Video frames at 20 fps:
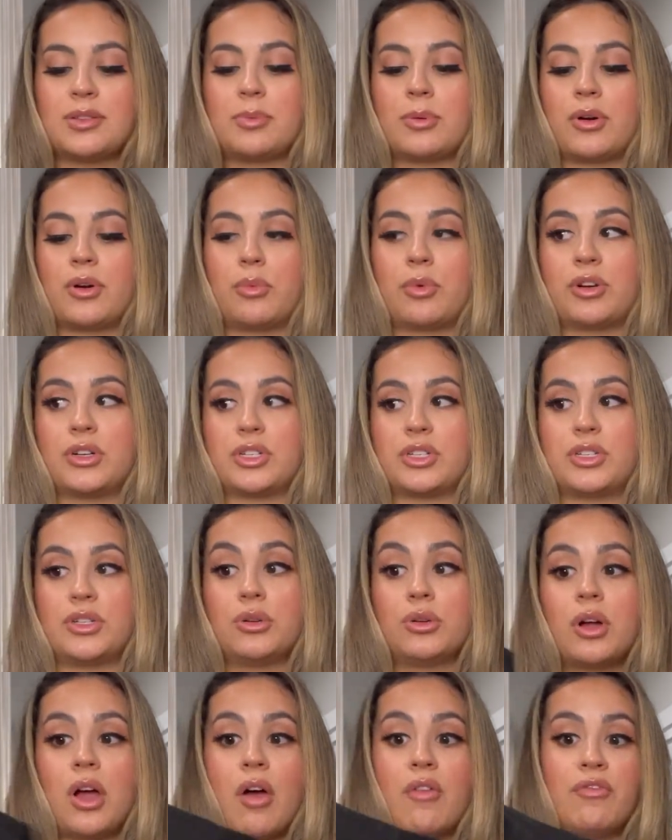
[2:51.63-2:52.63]
but are
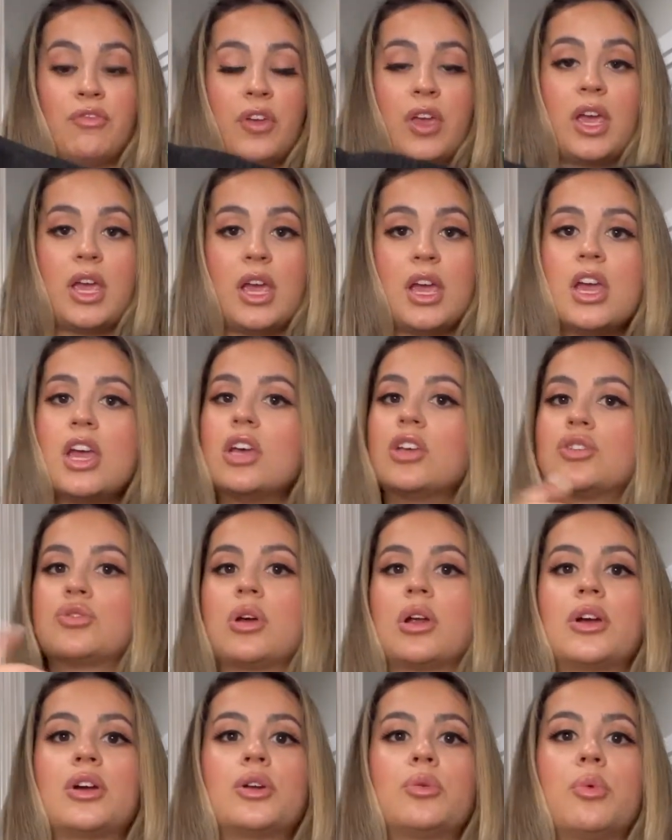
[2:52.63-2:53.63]
still comfy. So
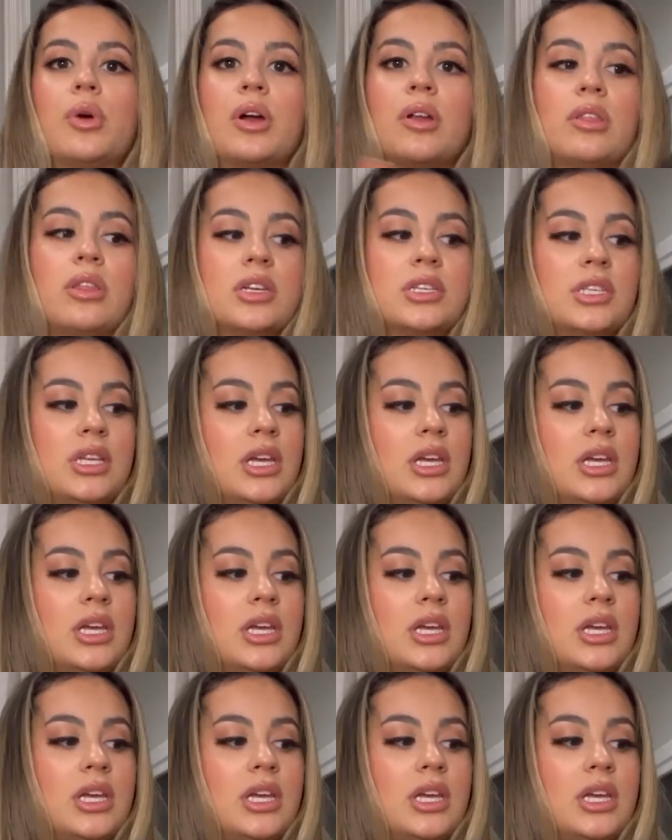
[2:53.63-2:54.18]
I could wear this